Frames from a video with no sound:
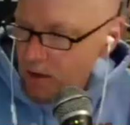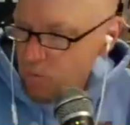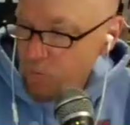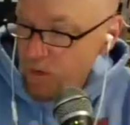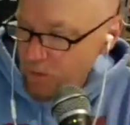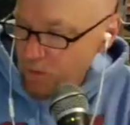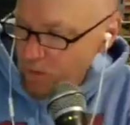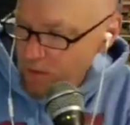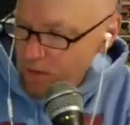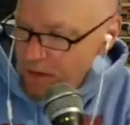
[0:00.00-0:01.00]
fifth
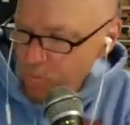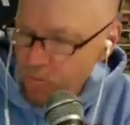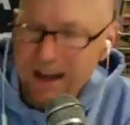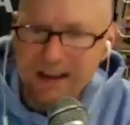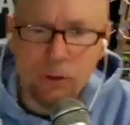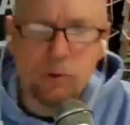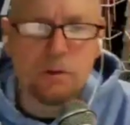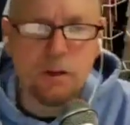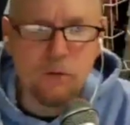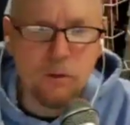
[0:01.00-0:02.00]
and
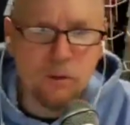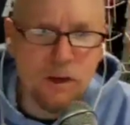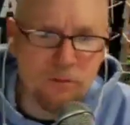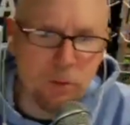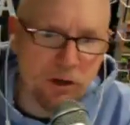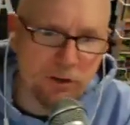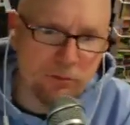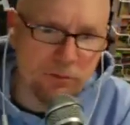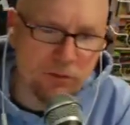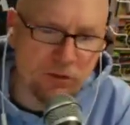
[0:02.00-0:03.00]
final of a 5-part
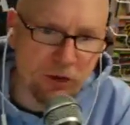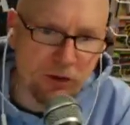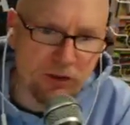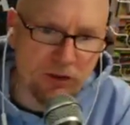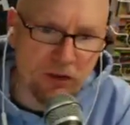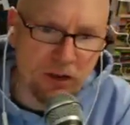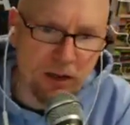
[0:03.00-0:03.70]
series